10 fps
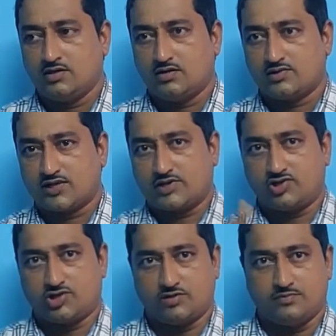
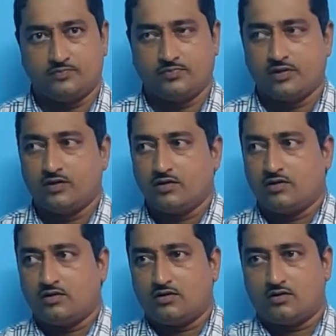said
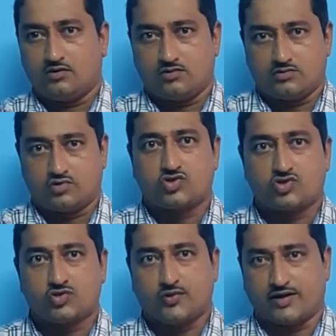to
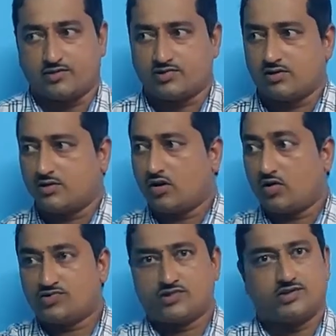students,
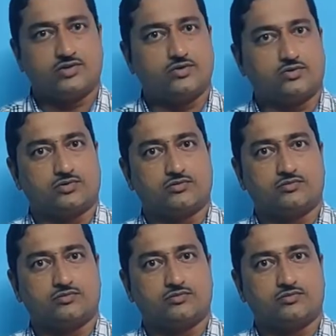close the door.